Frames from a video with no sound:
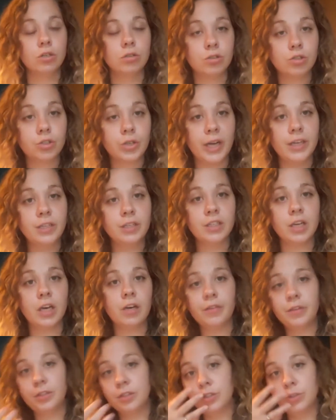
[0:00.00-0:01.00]
Try to
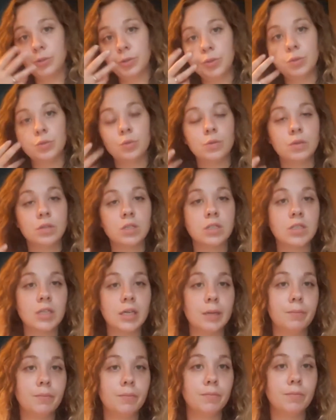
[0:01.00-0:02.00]
delve into the
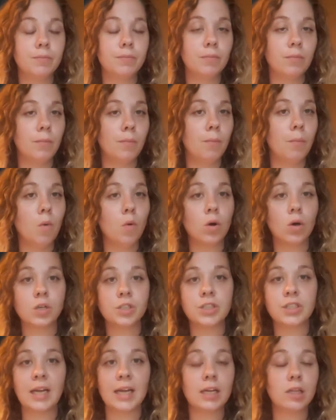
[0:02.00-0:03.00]
deep, more
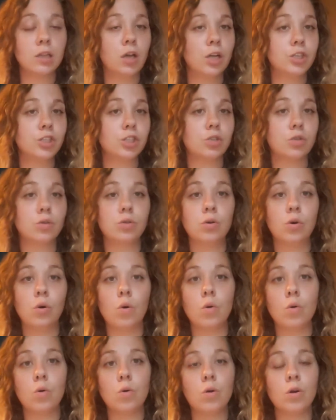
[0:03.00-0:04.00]

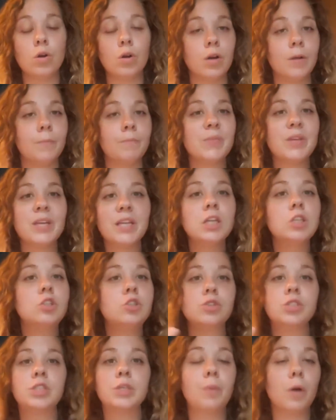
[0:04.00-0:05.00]
psychological or any
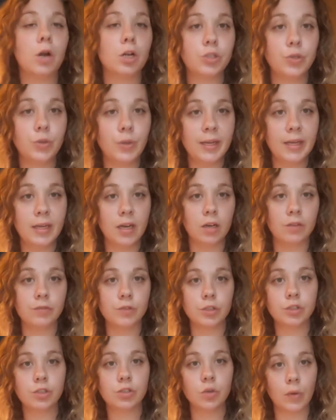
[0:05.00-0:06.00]
juicy parts you can get out of
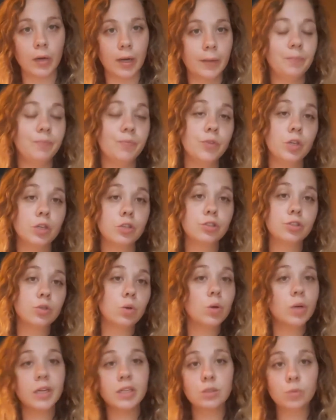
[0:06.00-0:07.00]
your story. Your
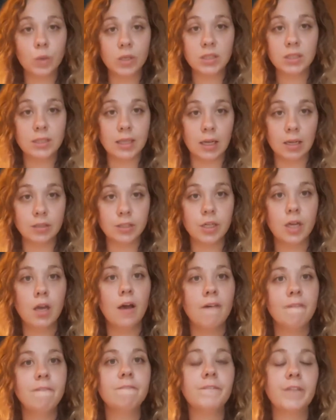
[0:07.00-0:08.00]
story is what sells.
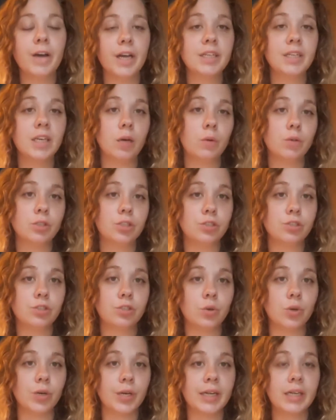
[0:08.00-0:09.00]
Find out what your
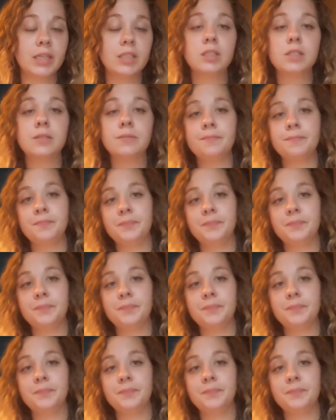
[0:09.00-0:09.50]
story is.